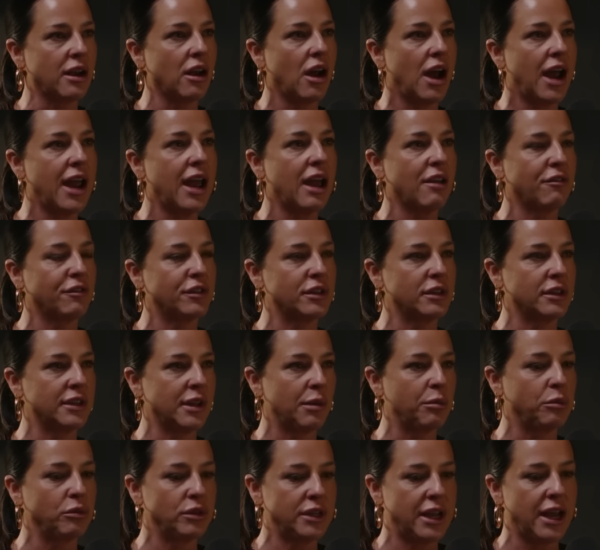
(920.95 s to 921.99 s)
I have to
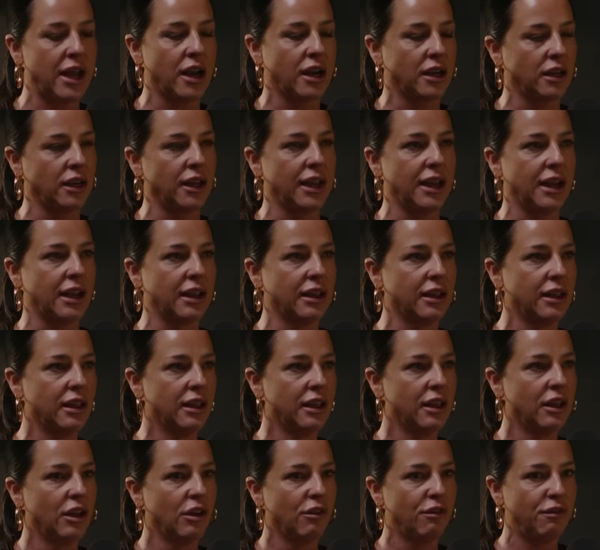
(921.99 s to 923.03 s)
double down and like
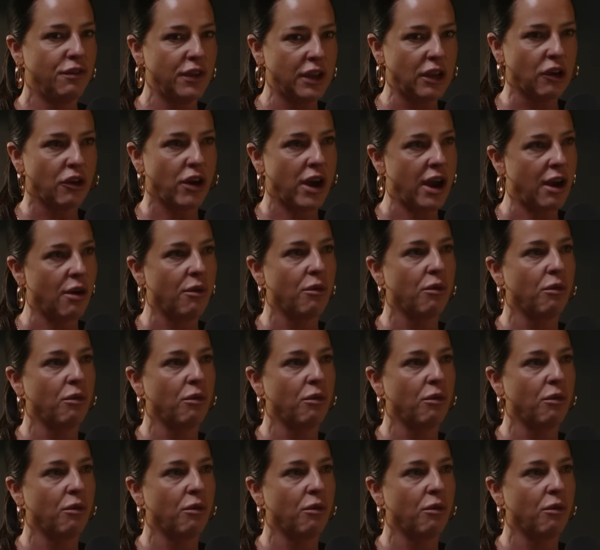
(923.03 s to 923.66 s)
figure out